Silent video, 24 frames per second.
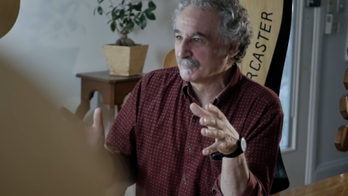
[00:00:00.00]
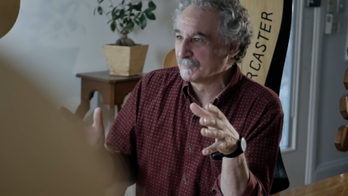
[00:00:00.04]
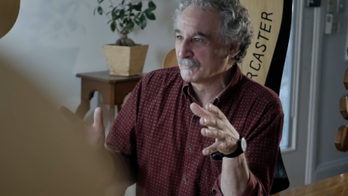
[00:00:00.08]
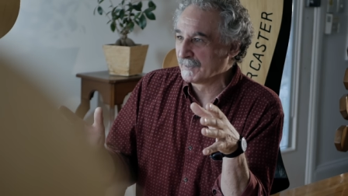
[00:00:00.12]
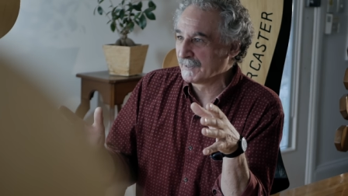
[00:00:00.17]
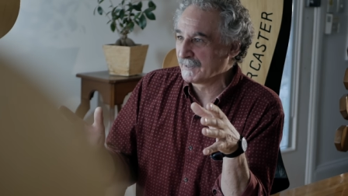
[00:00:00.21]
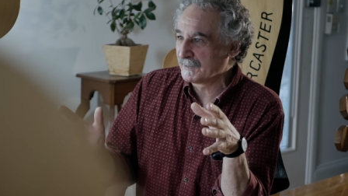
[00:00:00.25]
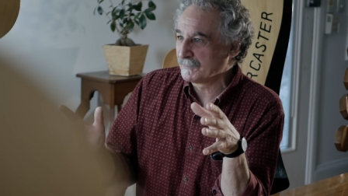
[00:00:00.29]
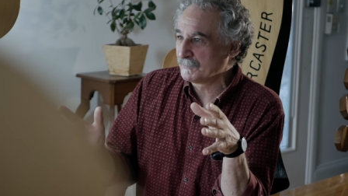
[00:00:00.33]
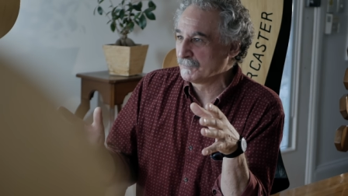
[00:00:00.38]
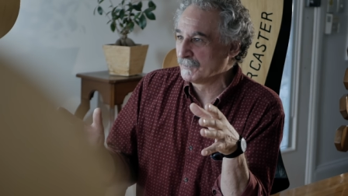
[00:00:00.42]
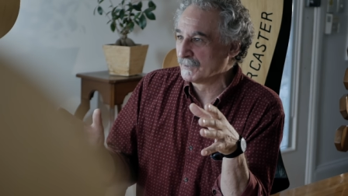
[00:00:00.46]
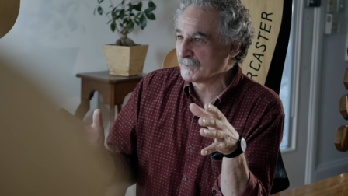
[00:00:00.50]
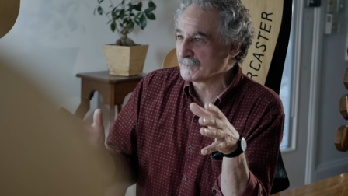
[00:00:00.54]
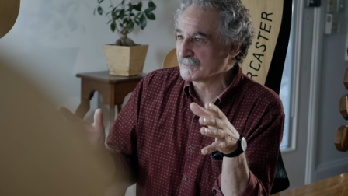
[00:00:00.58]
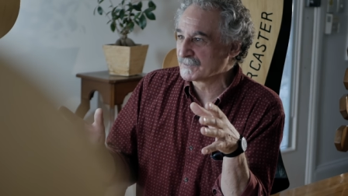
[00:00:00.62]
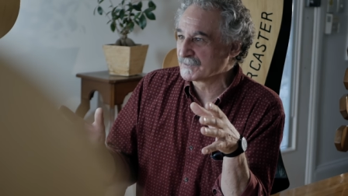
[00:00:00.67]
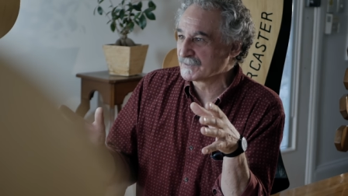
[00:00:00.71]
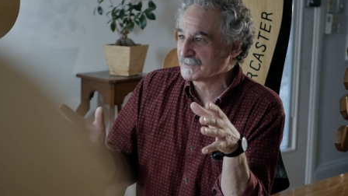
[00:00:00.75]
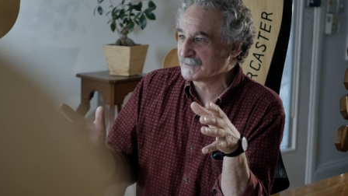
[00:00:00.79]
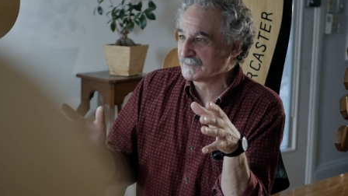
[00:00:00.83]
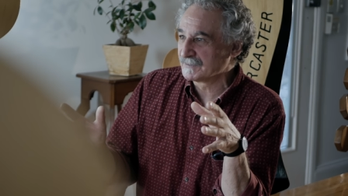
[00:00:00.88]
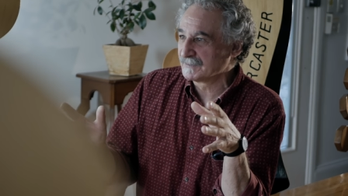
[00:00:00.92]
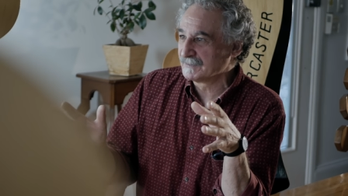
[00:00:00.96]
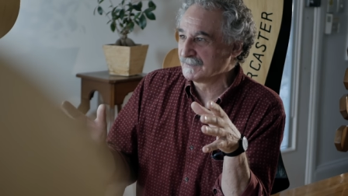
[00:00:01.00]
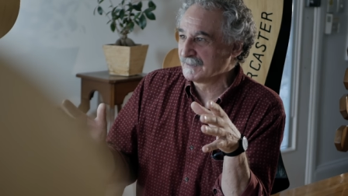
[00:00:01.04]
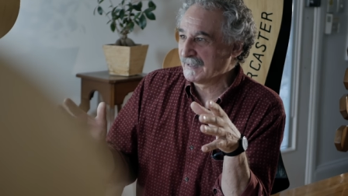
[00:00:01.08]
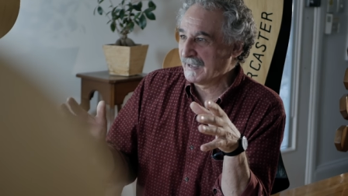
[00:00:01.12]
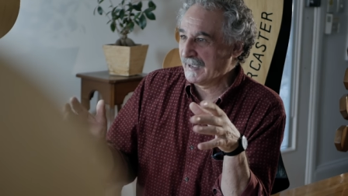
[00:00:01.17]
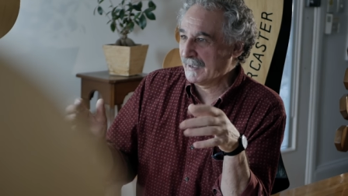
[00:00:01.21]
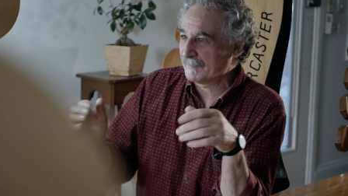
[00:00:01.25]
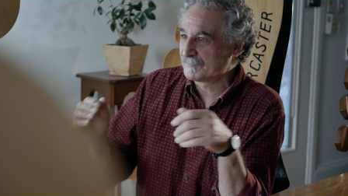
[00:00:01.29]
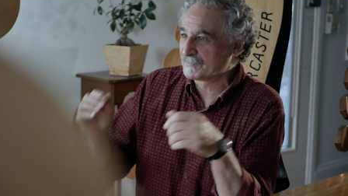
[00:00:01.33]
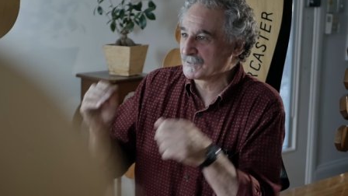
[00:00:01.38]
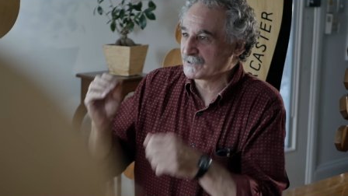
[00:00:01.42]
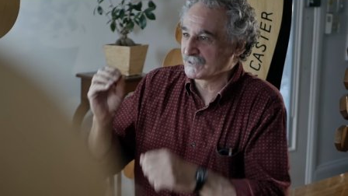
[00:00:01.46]
for me was
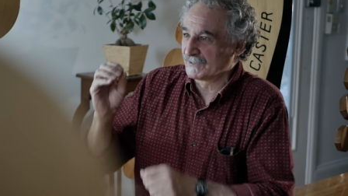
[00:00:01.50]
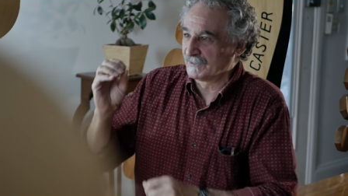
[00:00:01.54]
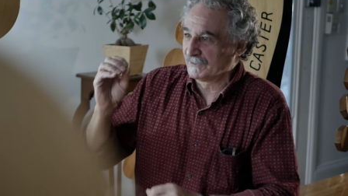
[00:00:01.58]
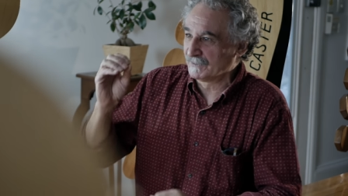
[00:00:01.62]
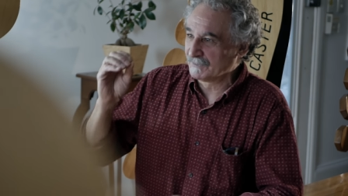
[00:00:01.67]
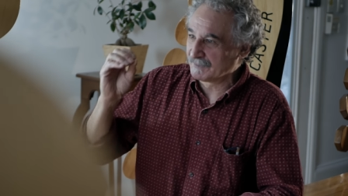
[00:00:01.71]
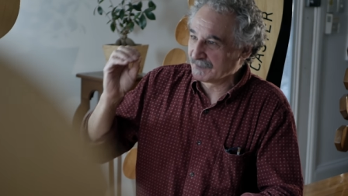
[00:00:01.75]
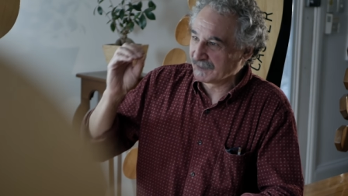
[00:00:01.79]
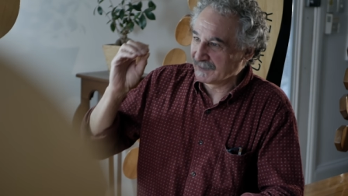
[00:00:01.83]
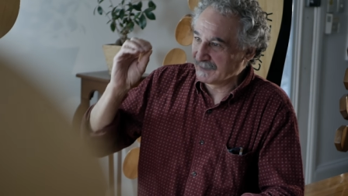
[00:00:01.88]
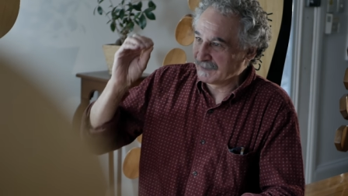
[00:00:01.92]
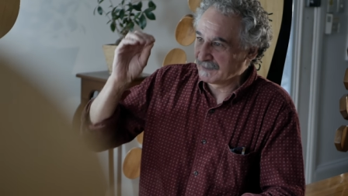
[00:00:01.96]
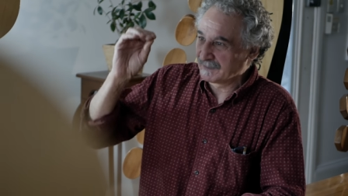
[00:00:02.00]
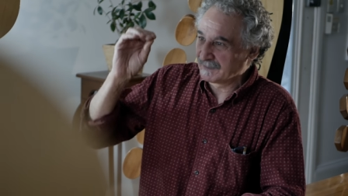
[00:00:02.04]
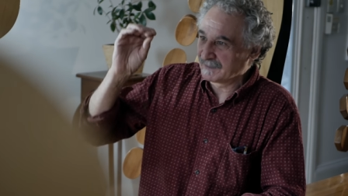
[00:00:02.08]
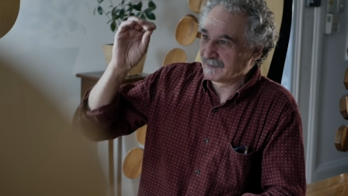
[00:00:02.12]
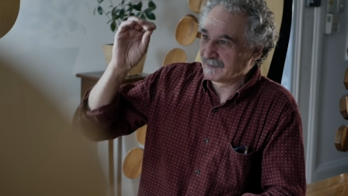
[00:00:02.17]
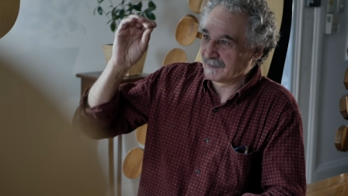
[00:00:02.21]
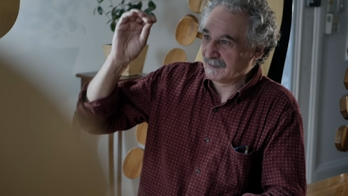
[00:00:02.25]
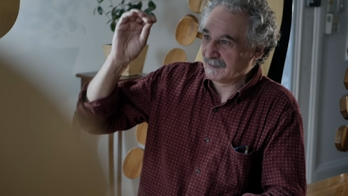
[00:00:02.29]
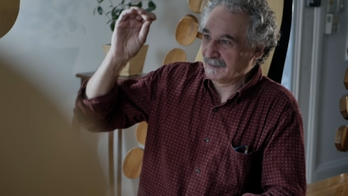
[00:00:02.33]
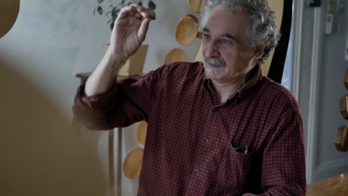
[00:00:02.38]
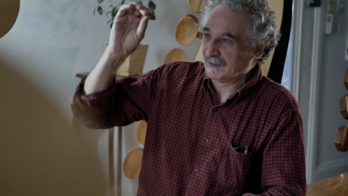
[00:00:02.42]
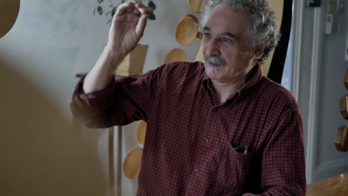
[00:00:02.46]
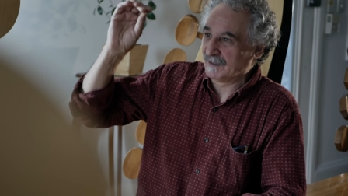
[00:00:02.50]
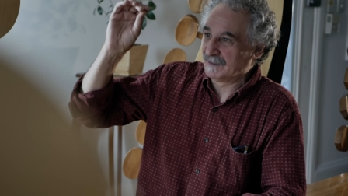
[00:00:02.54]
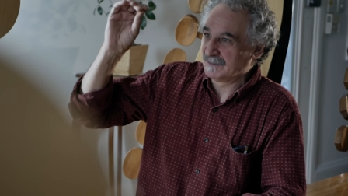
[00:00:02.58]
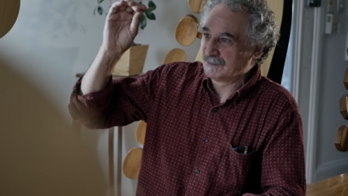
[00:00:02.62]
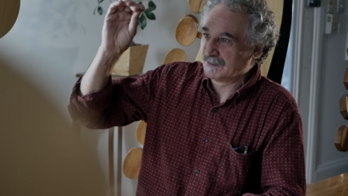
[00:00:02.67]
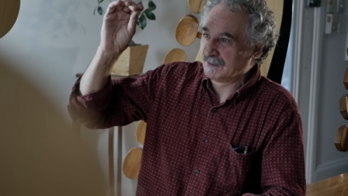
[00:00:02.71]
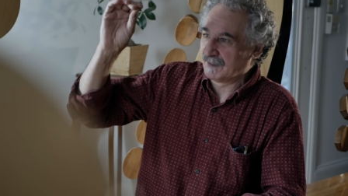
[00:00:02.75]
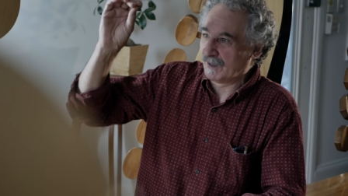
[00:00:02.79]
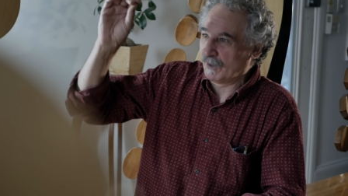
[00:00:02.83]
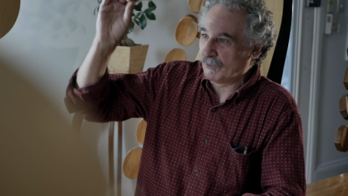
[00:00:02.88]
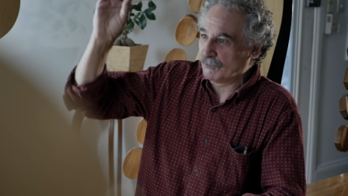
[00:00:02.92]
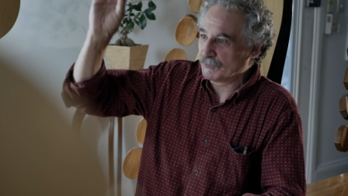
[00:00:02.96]
absolutely the
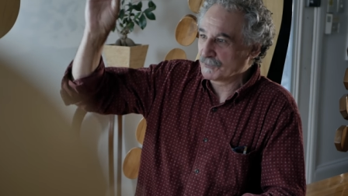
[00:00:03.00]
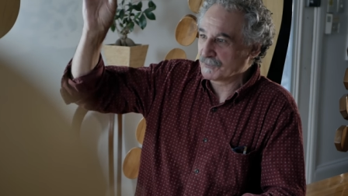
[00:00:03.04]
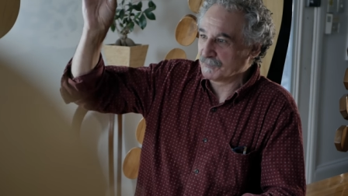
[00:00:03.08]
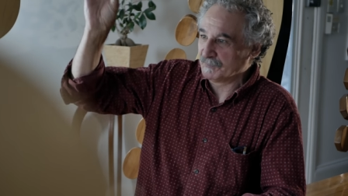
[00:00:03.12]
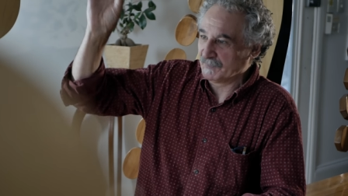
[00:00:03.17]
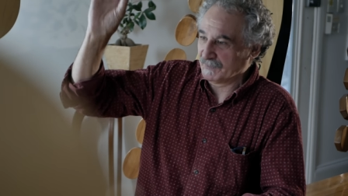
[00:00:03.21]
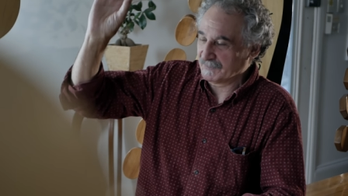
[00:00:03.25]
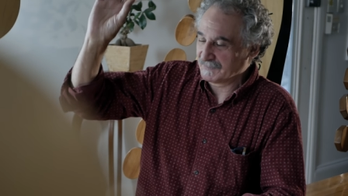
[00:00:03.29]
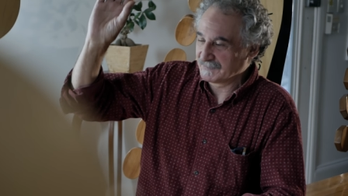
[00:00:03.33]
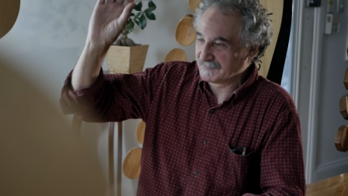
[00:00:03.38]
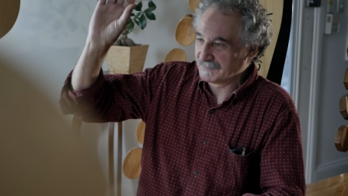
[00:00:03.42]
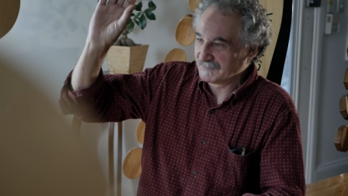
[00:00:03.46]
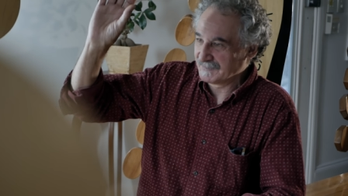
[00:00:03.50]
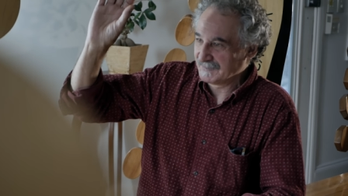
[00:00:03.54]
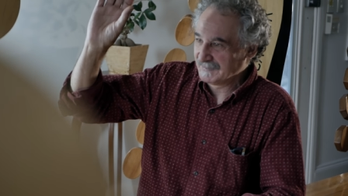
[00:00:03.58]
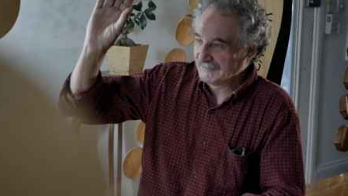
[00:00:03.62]
ultimate.